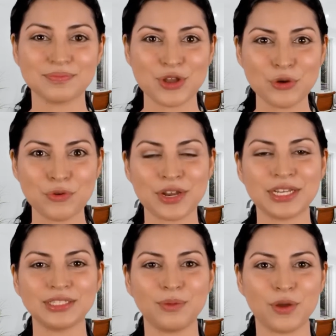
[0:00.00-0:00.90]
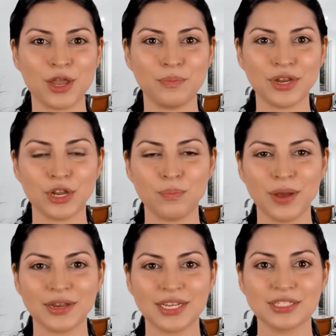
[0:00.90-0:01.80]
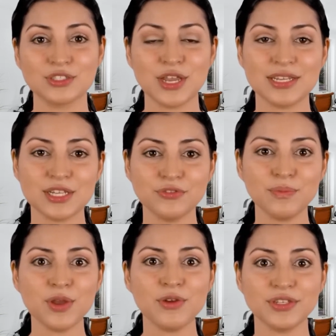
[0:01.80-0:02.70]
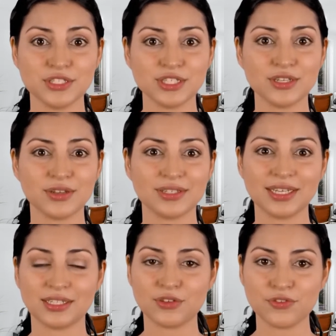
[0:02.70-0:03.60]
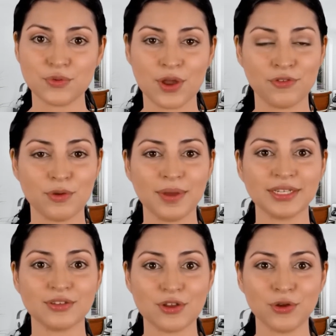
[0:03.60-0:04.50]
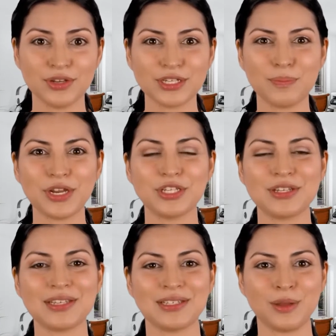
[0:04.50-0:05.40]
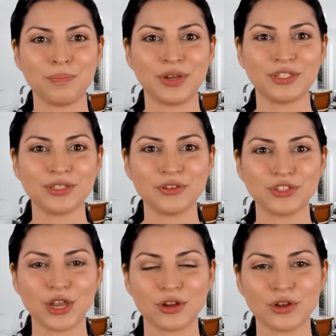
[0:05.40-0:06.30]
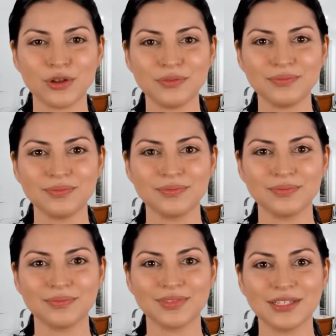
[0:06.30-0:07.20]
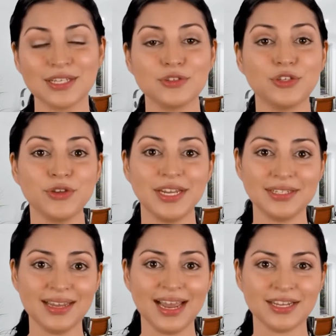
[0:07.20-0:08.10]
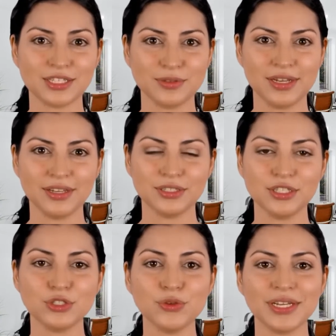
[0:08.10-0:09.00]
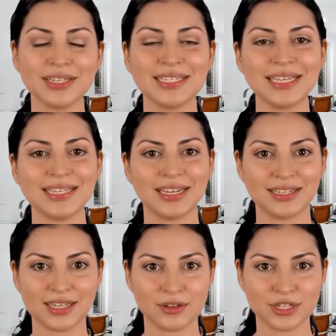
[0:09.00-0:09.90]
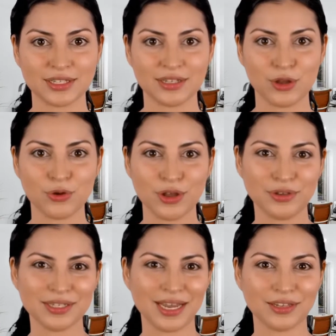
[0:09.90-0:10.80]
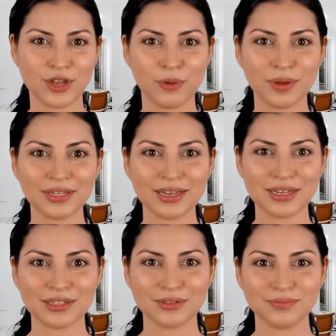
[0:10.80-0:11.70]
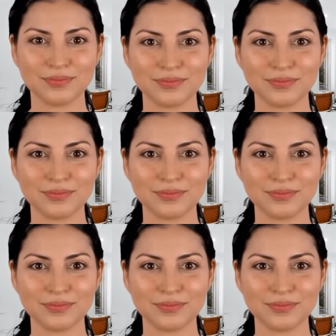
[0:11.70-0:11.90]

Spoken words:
Berberine is the primary compound extracted from Coptis chinensis and few other native Coptis species in some regions of China. For centuries, it has been used to treat diseases such as adult-onset diabetes.